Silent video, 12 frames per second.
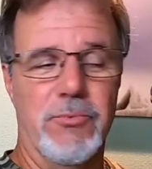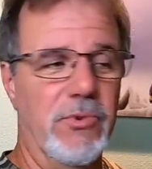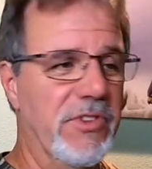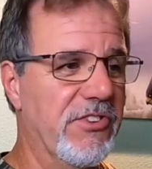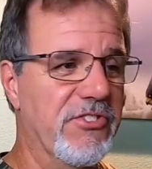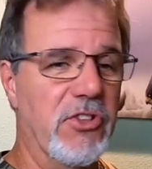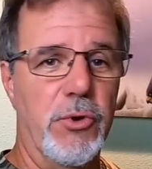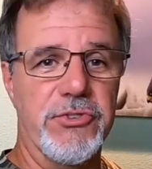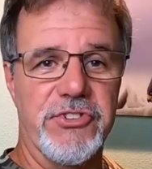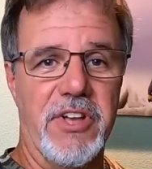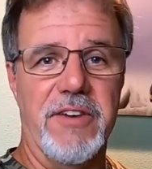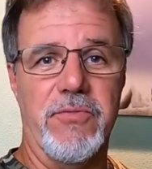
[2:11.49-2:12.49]
really slow
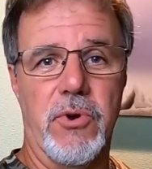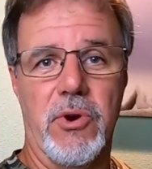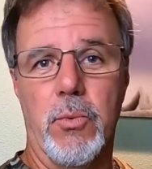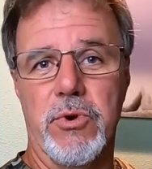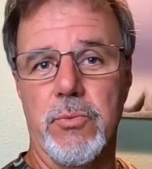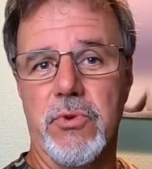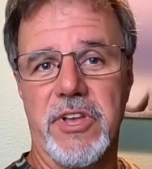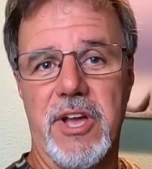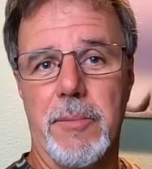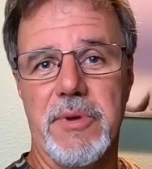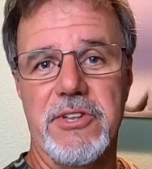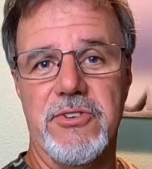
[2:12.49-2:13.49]
stuff where it wouldn't really
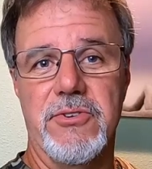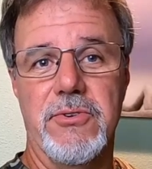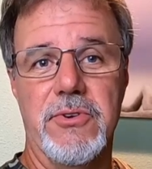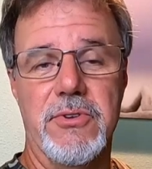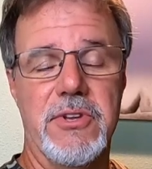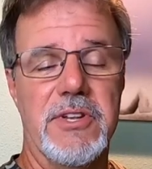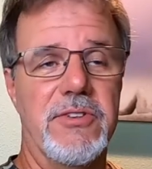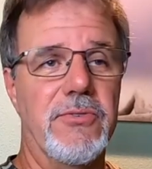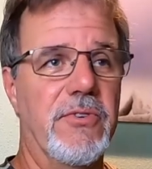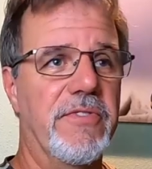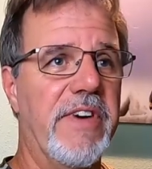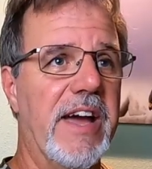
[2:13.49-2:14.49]
come into
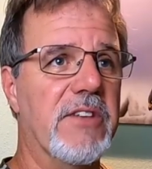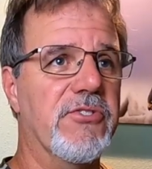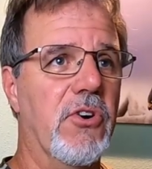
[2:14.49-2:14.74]
effect.